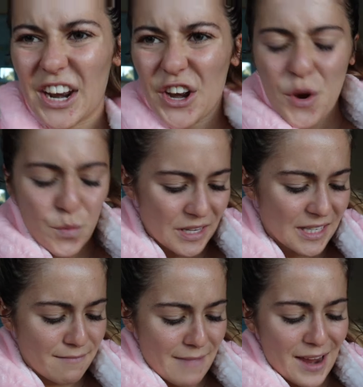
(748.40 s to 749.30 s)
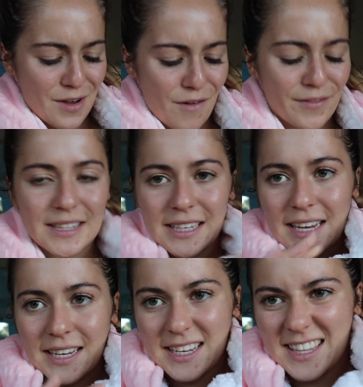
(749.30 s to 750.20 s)
I don't know what it's made of. It's
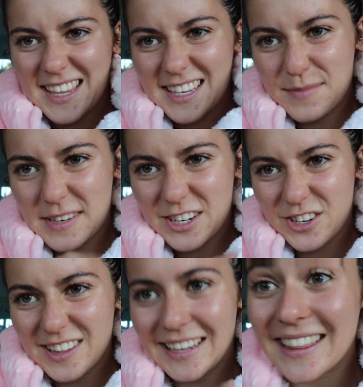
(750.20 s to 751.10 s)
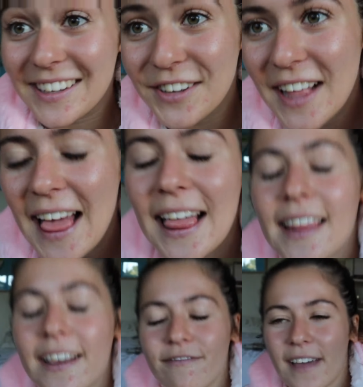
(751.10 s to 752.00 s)
like this material, like a little,
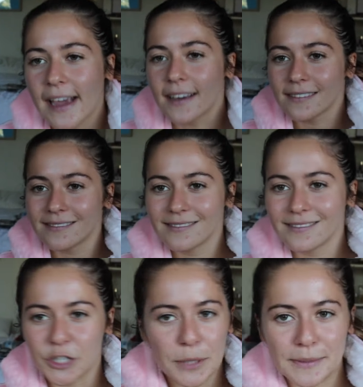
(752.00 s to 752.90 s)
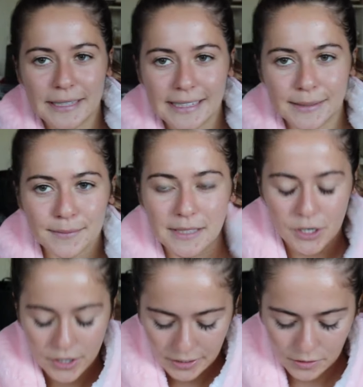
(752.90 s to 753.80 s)
like fake sheepskin
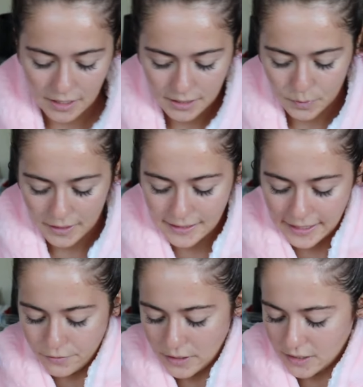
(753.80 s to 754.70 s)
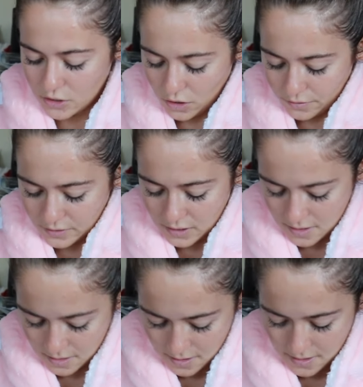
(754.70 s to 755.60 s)
material, as well as like a really soft
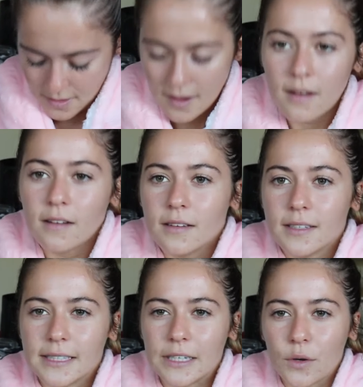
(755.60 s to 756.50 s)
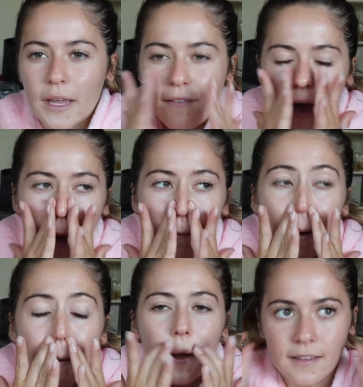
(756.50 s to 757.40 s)
silky vibe.
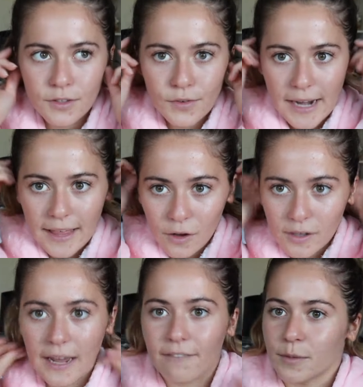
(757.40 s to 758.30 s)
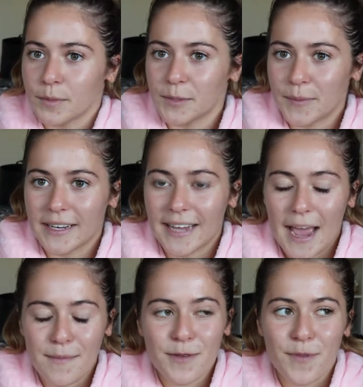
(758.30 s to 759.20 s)
This 3-day lockdown for Brisbane
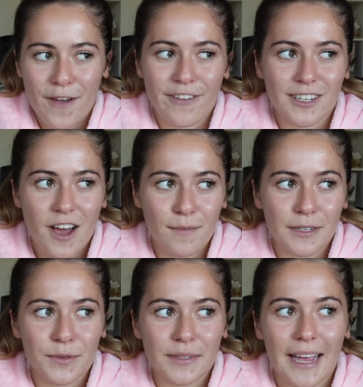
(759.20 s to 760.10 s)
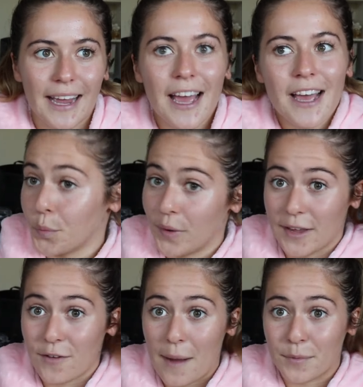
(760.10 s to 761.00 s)
came at the perfect time because it was like
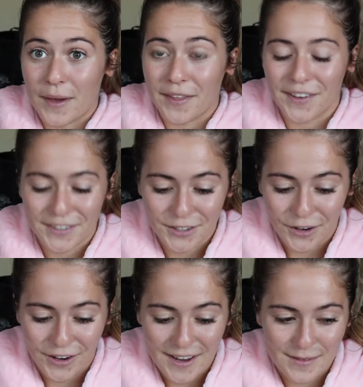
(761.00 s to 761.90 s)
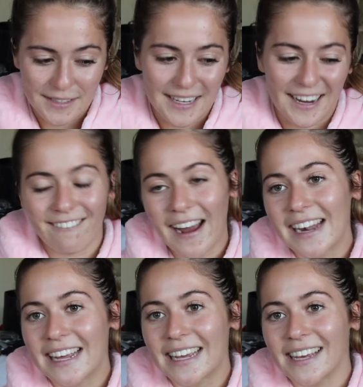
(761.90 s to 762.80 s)
really crap weather. So it was like
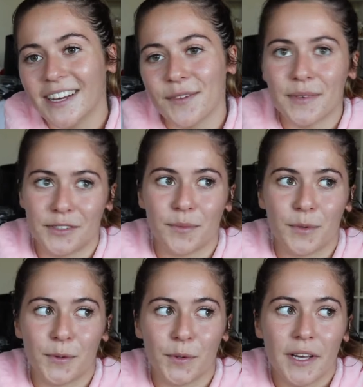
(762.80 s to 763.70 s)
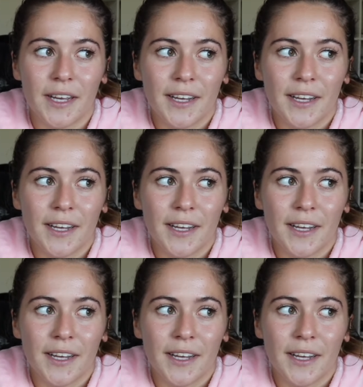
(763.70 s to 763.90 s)
rainy, miserable.